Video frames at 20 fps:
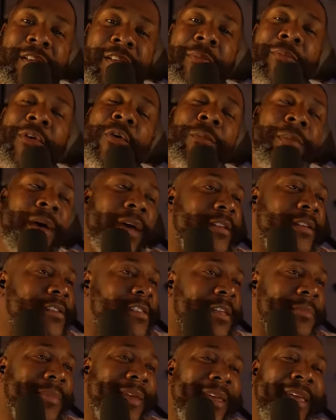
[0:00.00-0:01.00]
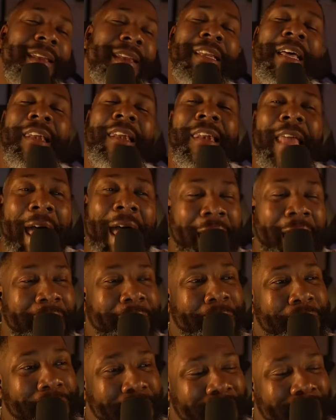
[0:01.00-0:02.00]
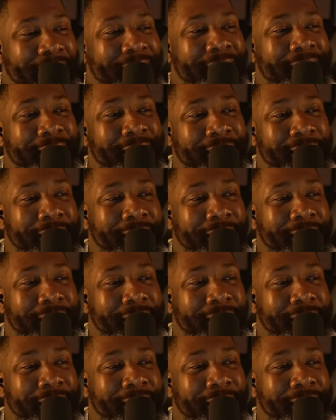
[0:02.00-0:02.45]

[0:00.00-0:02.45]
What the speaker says: Come on back to see me. Hit the like button.